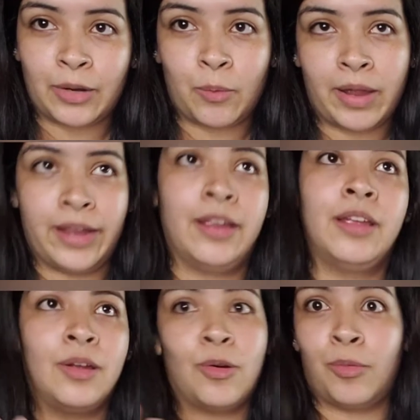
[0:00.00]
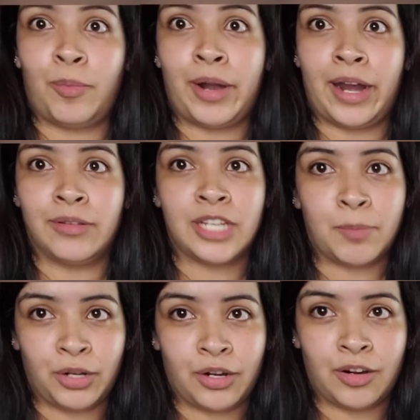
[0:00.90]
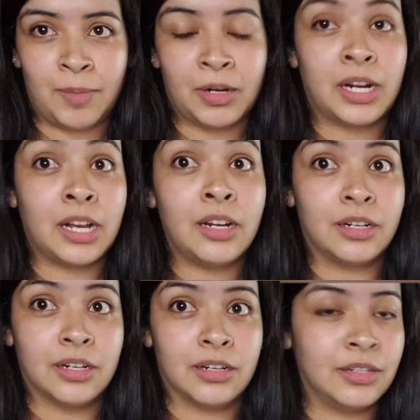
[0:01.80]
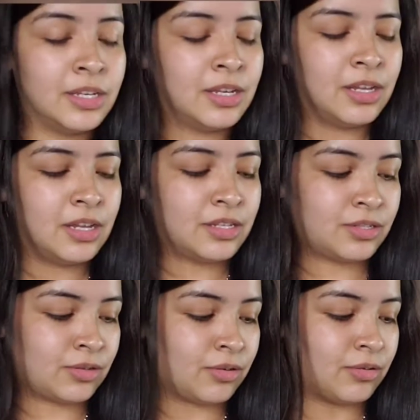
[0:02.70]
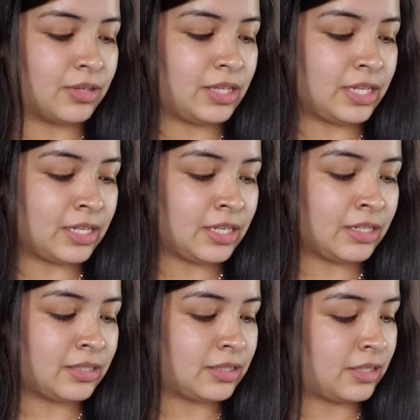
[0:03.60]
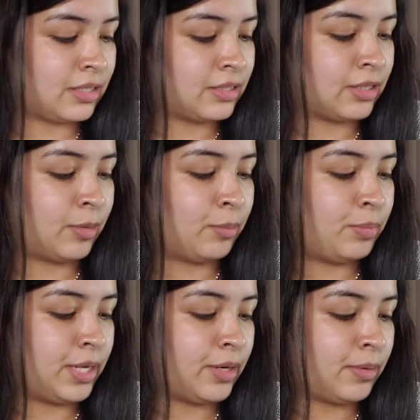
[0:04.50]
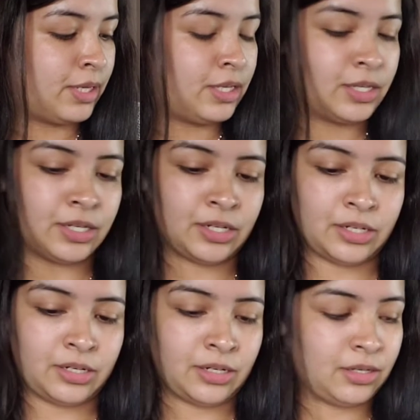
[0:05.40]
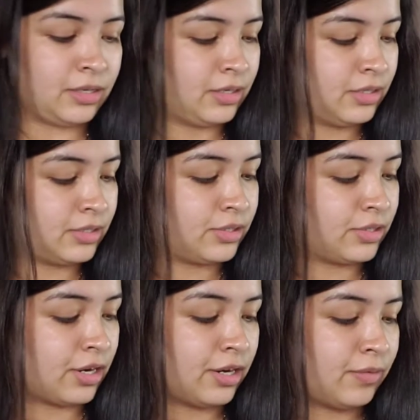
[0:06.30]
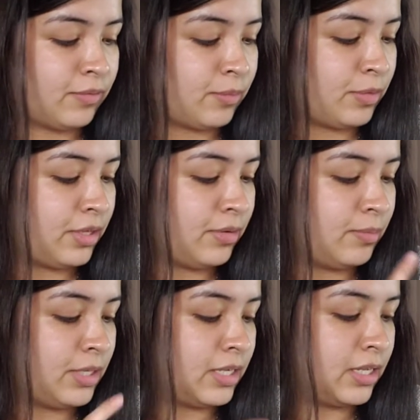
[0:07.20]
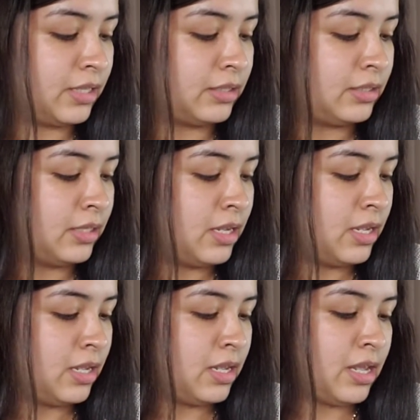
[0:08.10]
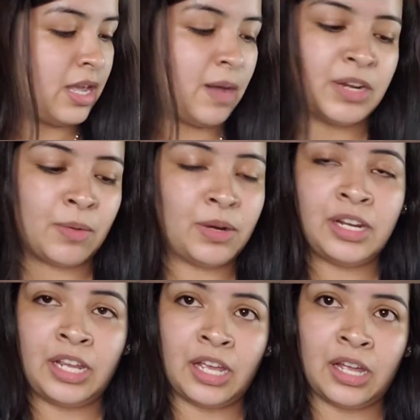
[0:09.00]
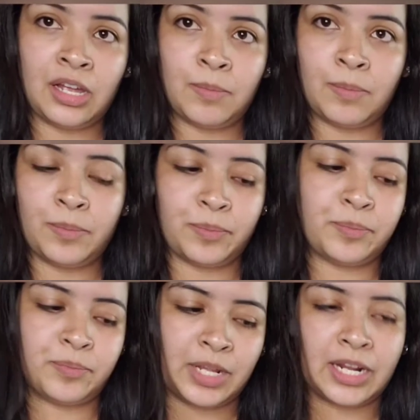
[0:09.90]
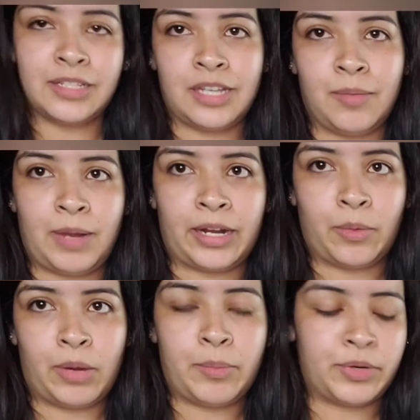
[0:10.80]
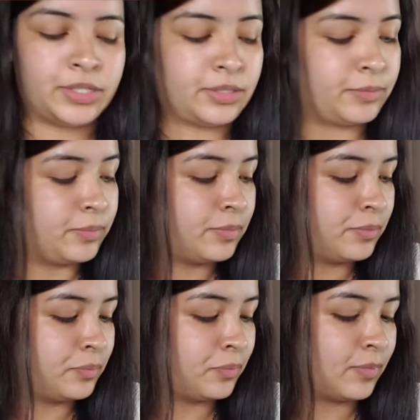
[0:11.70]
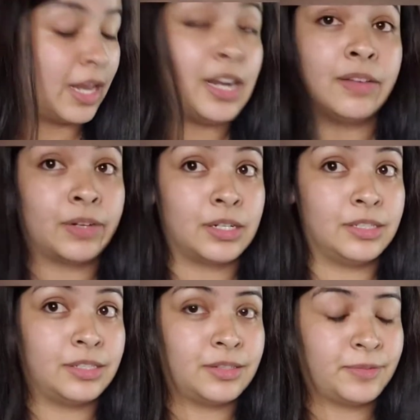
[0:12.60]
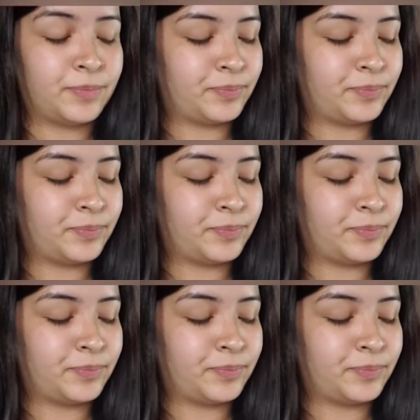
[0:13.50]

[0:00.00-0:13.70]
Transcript: and white or brown type of girl. I'm a color girl. So this is a very good start for me, because I'm not really like I said, black and white person. I love colors.